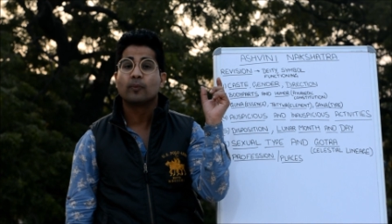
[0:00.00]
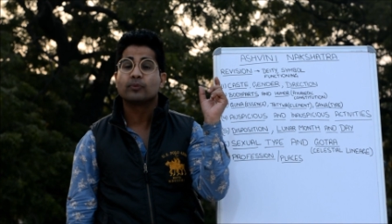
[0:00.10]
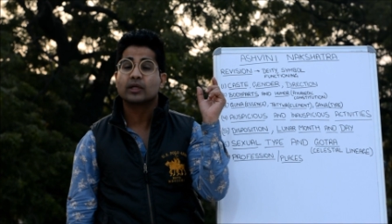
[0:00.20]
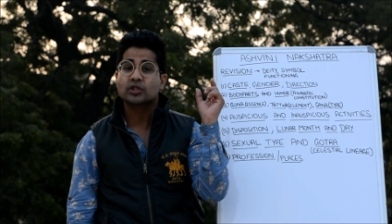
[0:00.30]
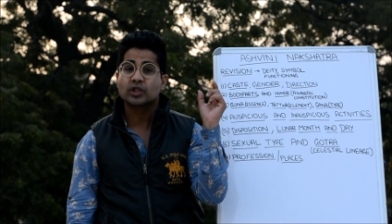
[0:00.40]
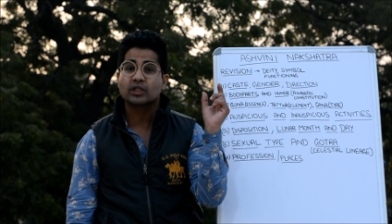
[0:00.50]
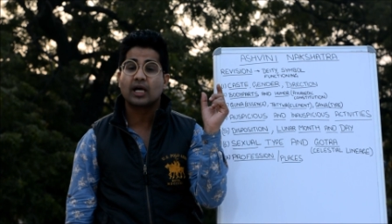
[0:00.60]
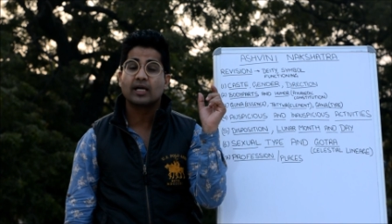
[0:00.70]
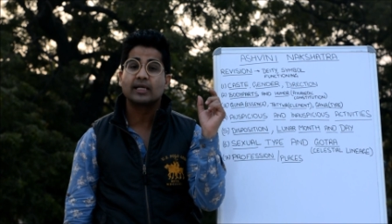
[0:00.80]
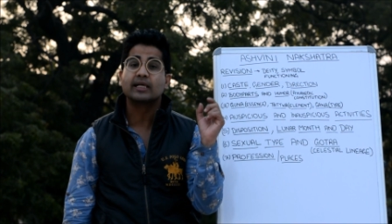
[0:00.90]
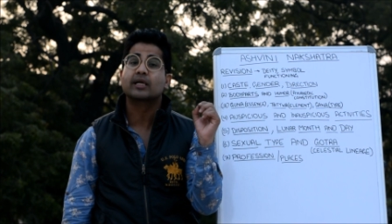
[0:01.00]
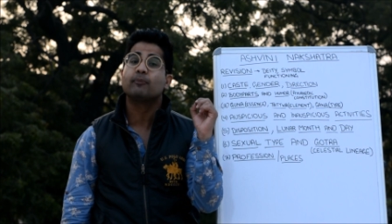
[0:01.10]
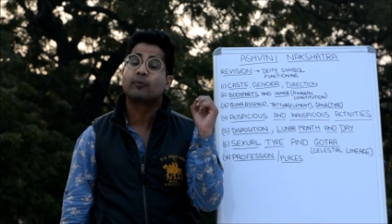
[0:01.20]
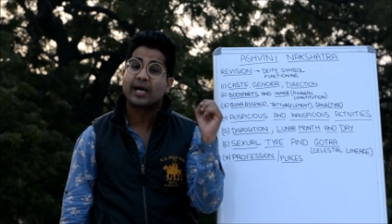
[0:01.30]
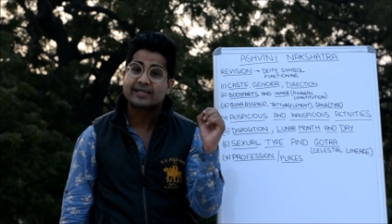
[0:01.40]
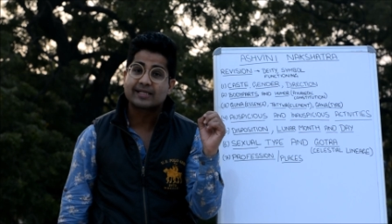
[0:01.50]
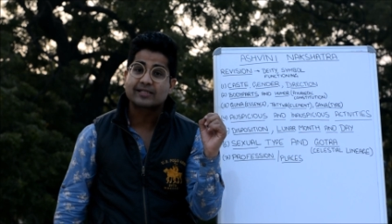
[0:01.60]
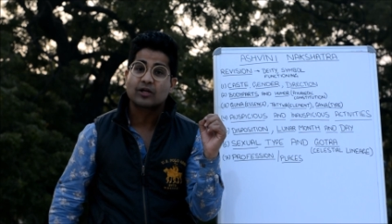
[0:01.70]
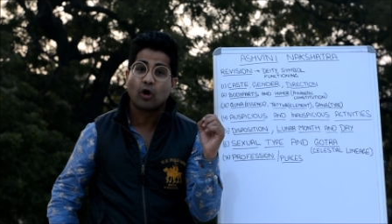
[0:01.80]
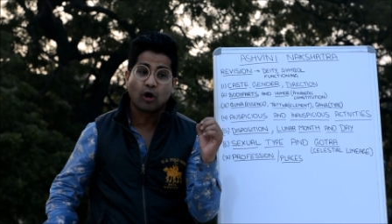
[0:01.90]
nakshatra
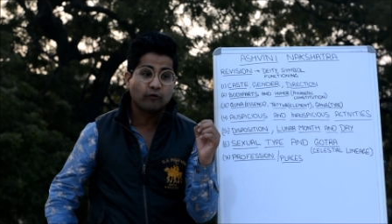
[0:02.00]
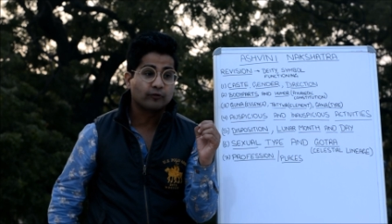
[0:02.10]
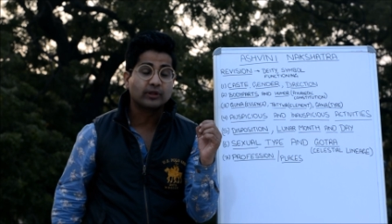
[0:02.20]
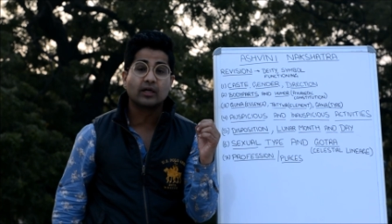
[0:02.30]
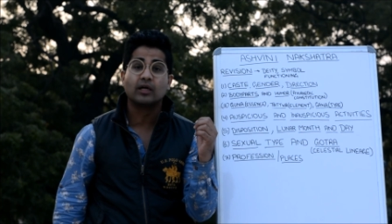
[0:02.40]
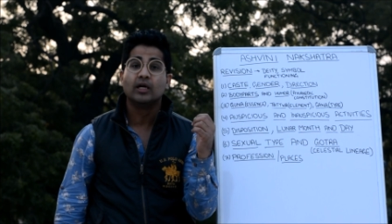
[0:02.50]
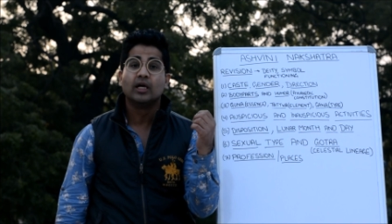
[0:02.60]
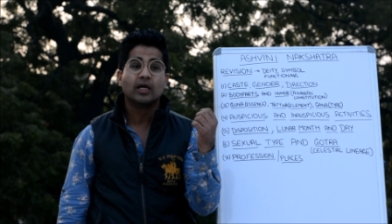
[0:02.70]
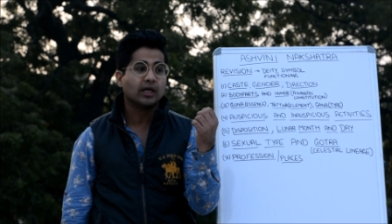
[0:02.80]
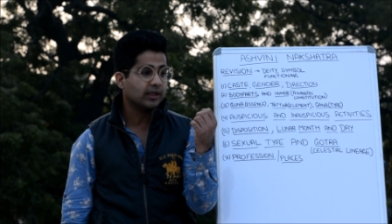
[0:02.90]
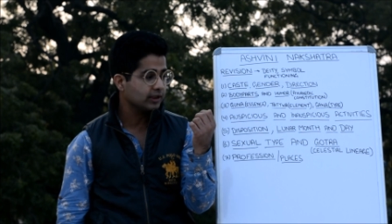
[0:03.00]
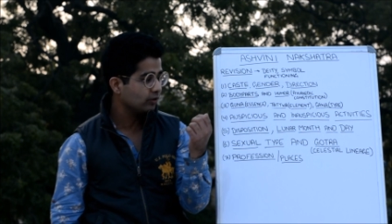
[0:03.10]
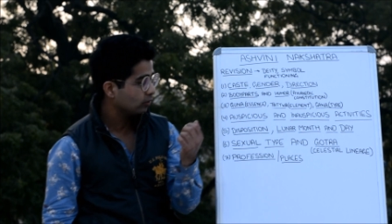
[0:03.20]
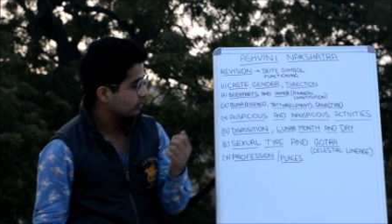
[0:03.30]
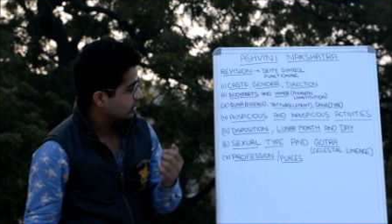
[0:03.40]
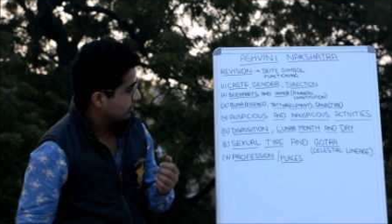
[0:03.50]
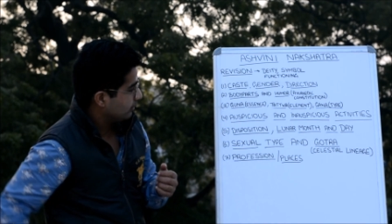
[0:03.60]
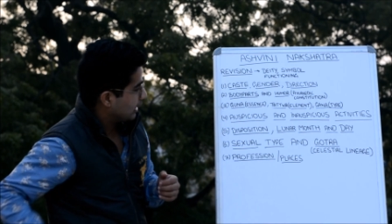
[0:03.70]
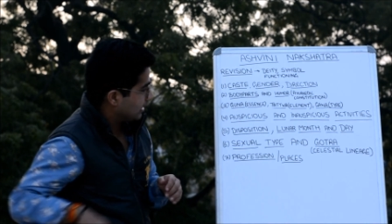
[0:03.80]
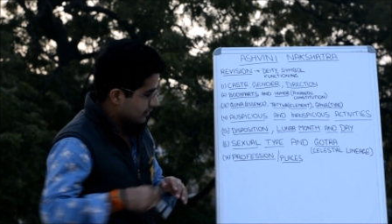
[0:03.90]
comprises of the
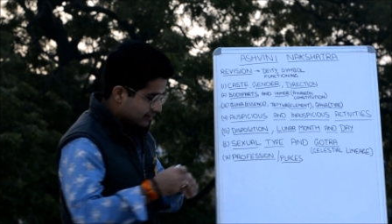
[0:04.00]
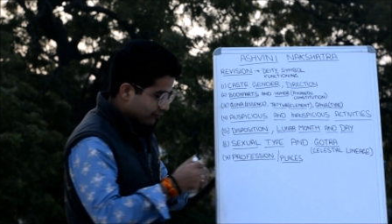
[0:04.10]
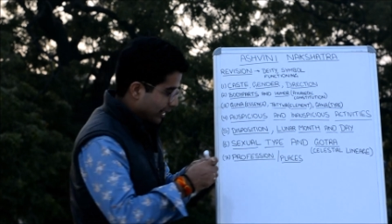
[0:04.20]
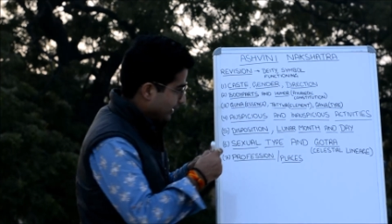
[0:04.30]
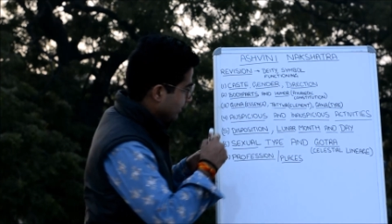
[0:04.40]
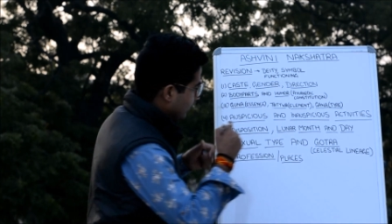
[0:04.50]
I'll just write it